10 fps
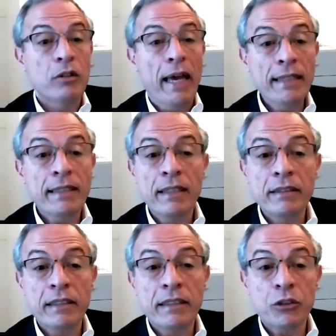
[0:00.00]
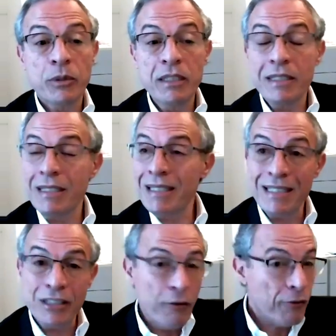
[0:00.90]
826
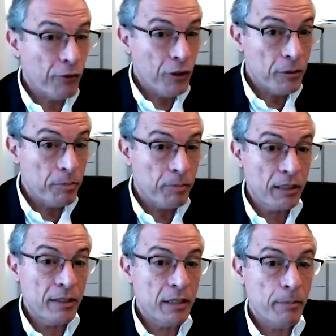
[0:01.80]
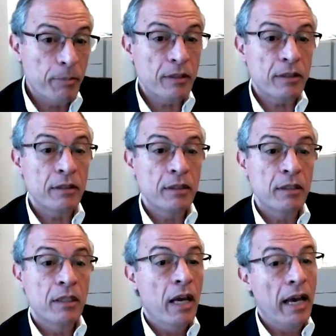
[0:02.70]
different participants,
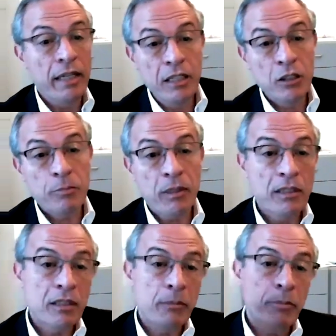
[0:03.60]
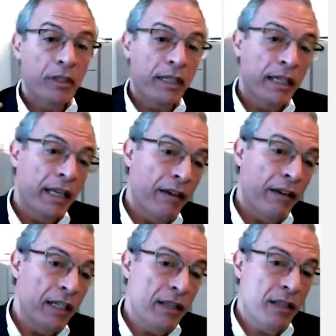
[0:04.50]
and each participant can have
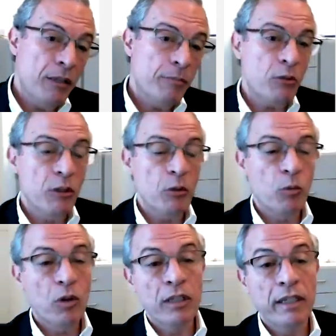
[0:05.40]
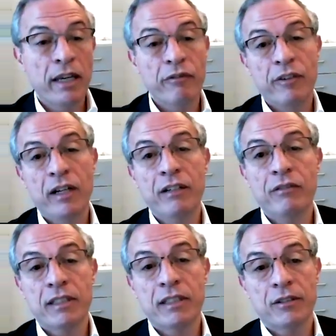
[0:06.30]
anything between 1 and 5
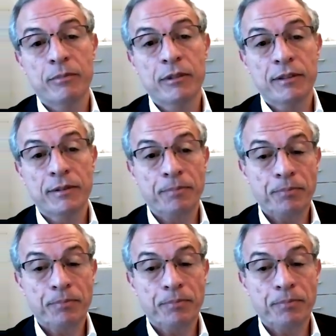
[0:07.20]
assessments.